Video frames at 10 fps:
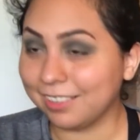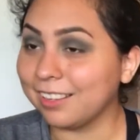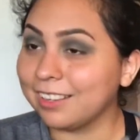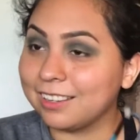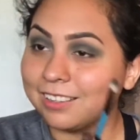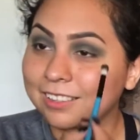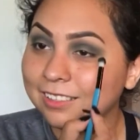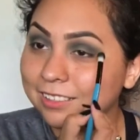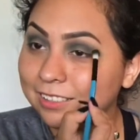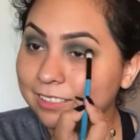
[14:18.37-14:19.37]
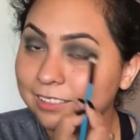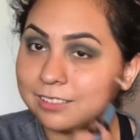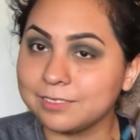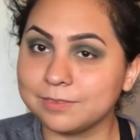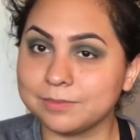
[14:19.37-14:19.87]

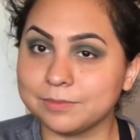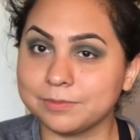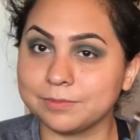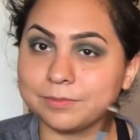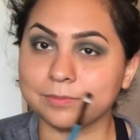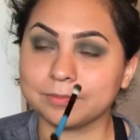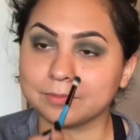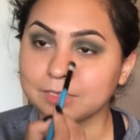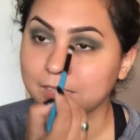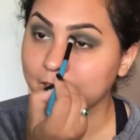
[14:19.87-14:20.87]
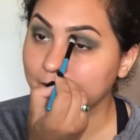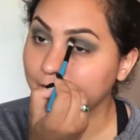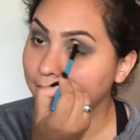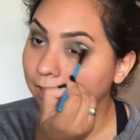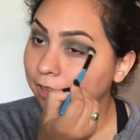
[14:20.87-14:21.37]

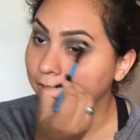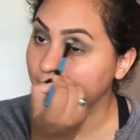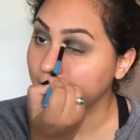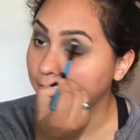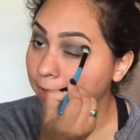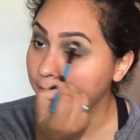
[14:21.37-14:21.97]
This person isn't speaking.